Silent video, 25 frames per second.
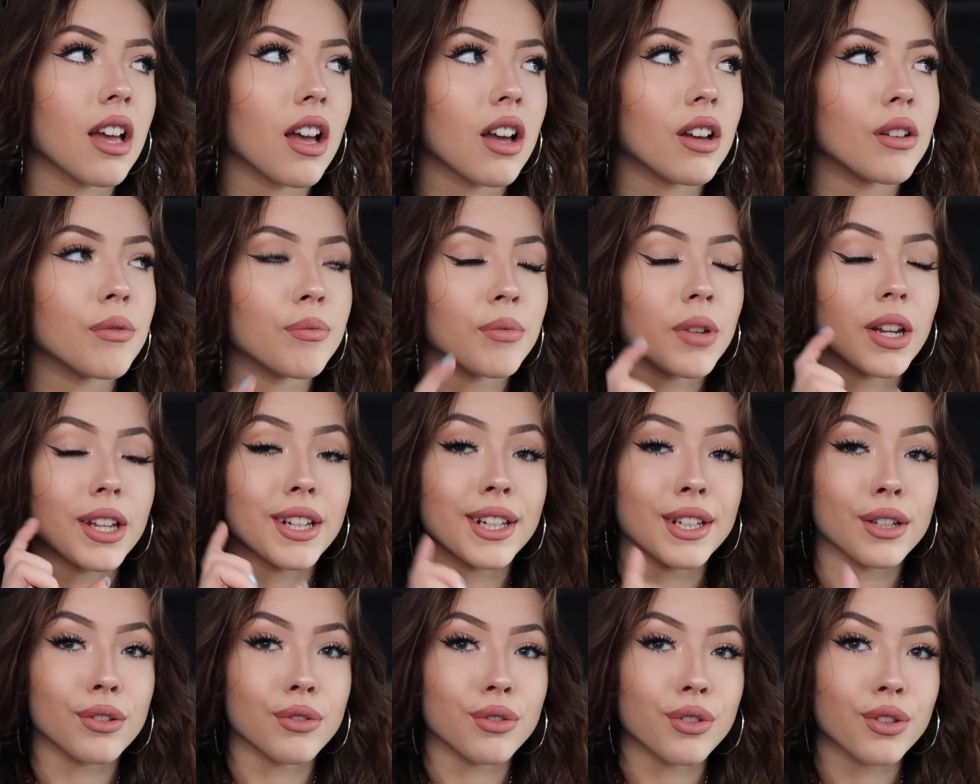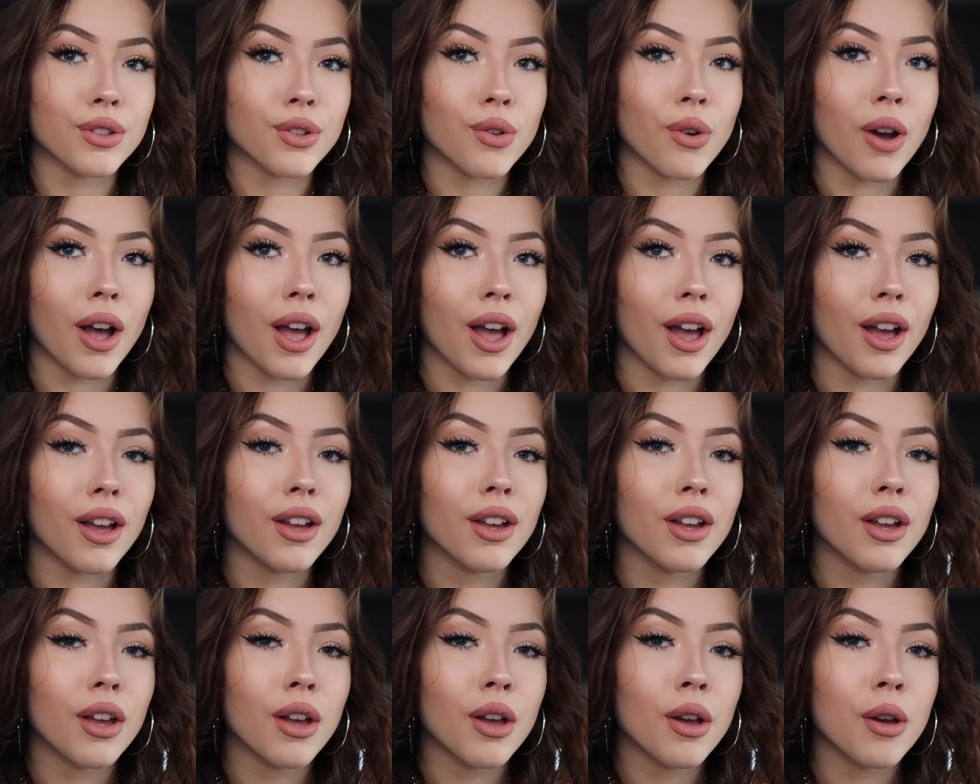like little square
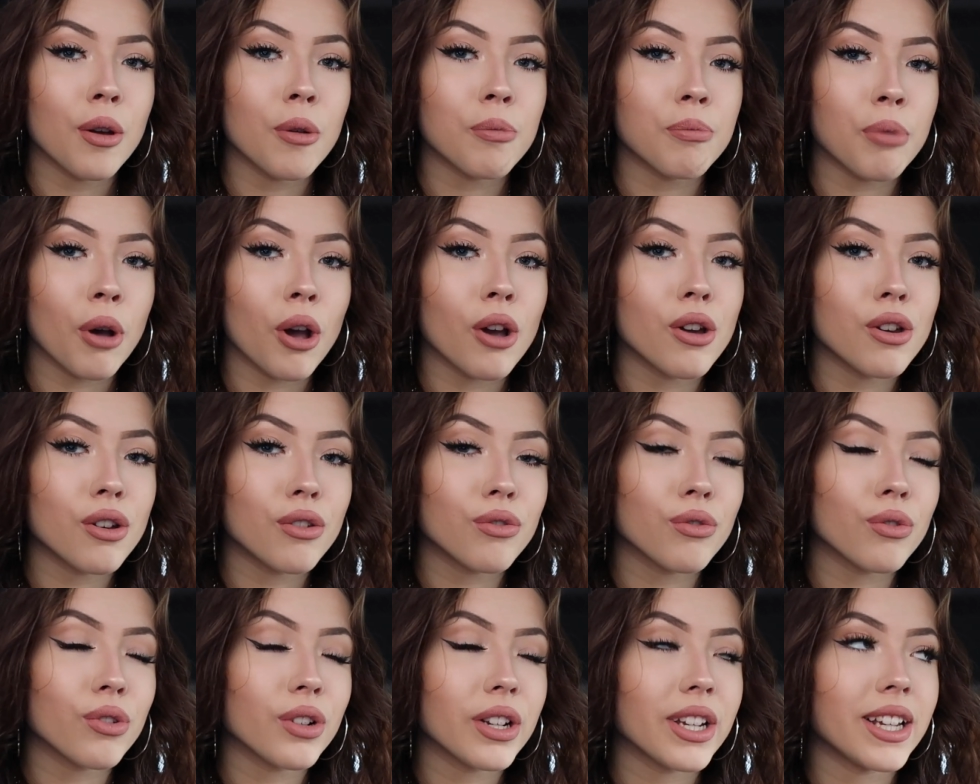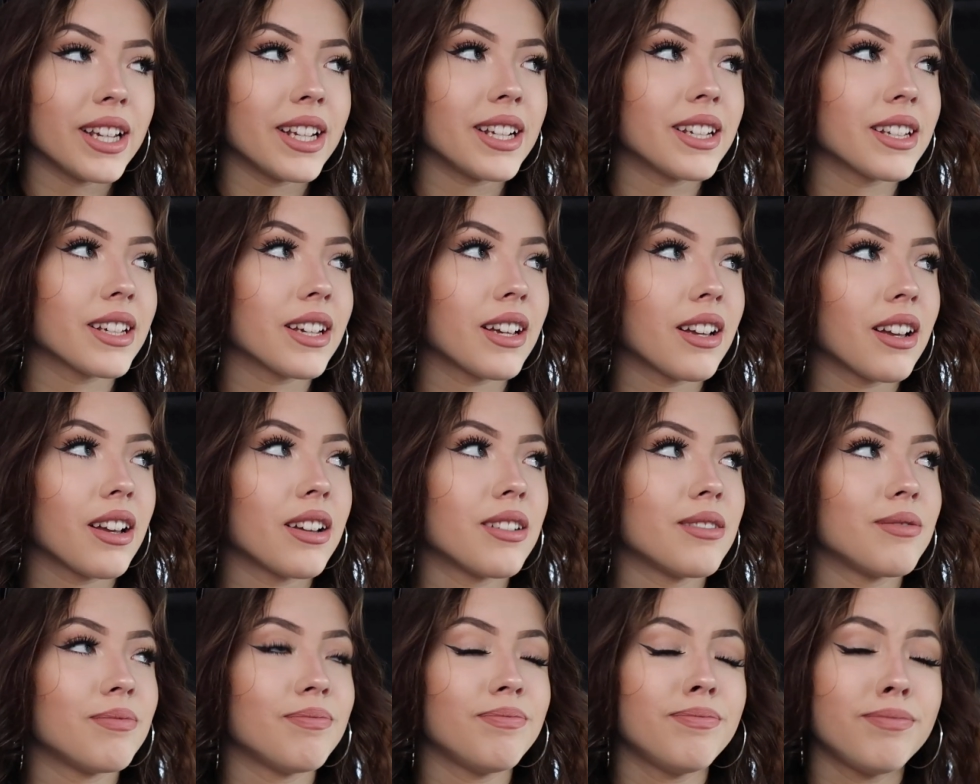
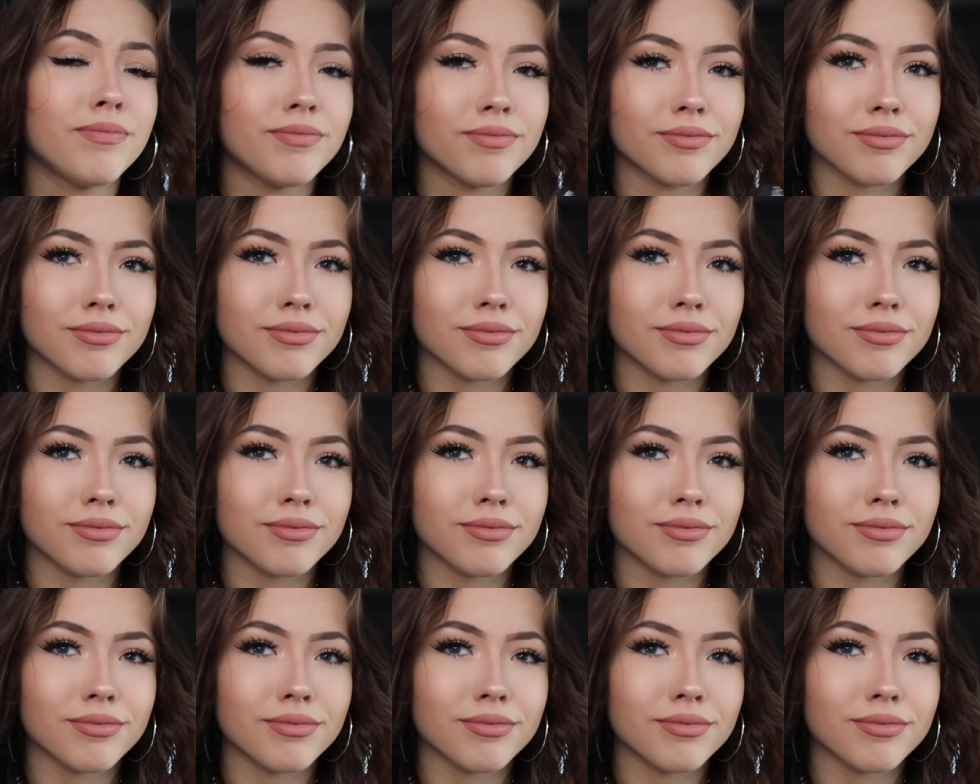Polaroid